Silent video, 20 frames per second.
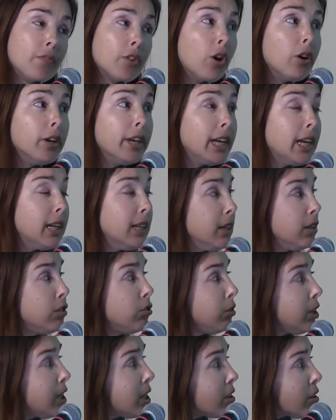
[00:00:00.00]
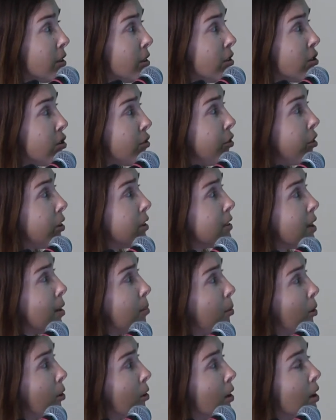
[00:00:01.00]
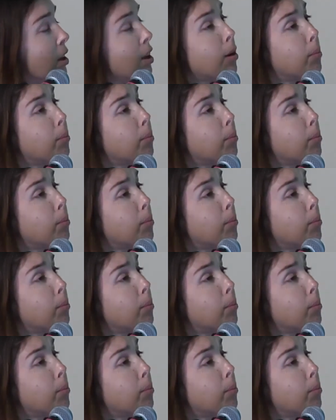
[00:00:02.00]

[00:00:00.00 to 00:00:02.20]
on ALS research, for example,